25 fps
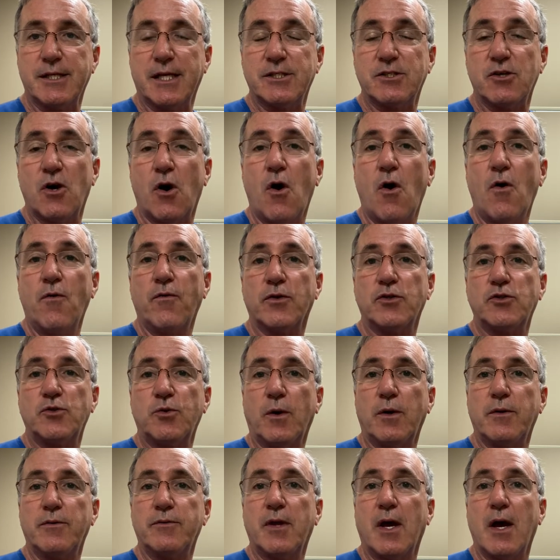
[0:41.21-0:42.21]
That's over
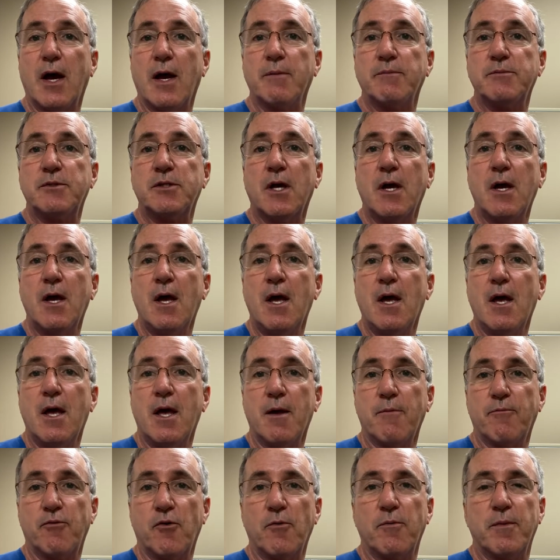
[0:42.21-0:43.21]
twelve times
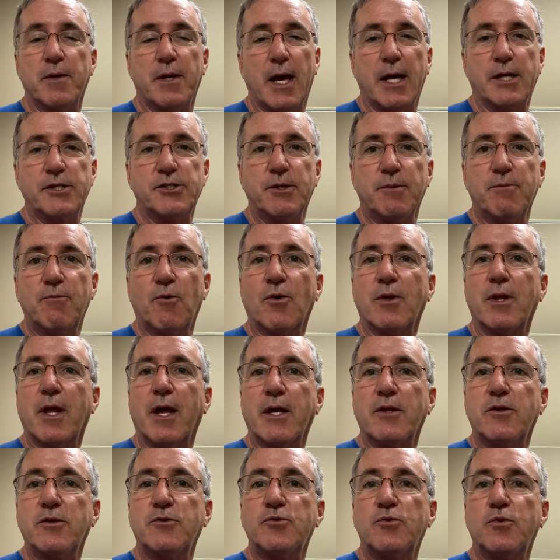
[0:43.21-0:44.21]
improvement, actually more
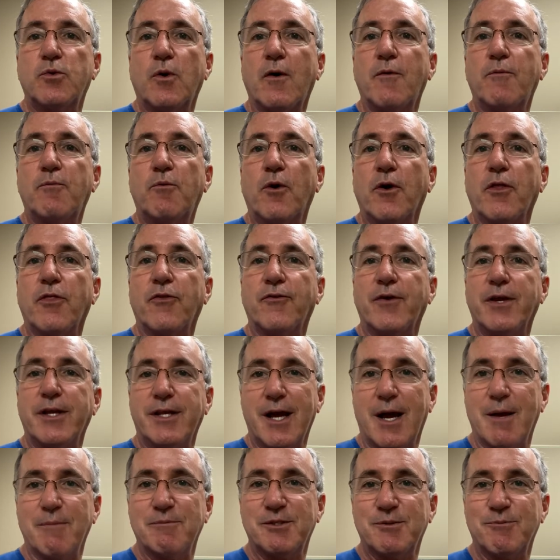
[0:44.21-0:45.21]
like twelve point three
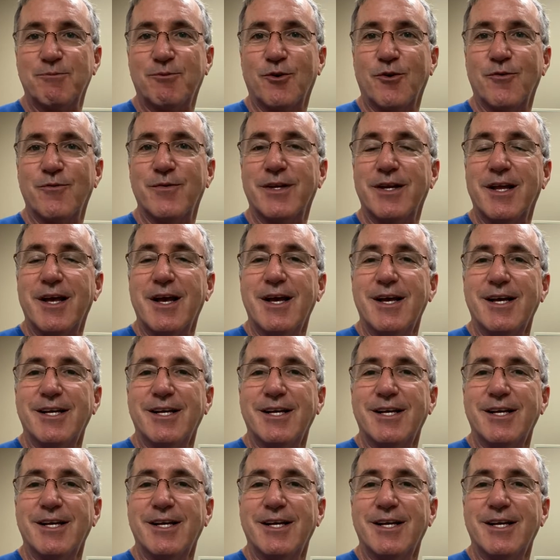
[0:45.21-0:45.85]
times improvement.